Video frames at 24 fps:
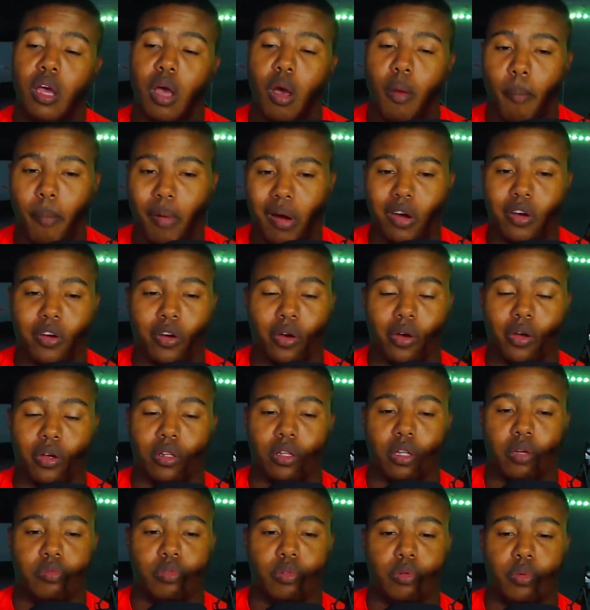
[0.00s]
our current
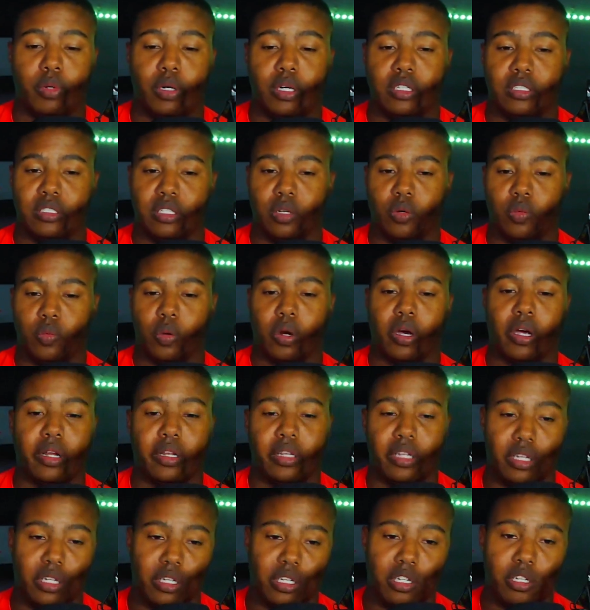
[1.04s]
level was and where I
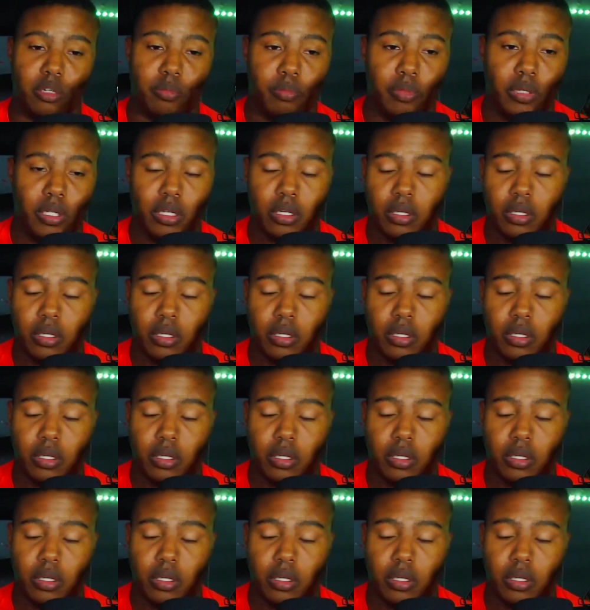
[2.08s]
needed to be,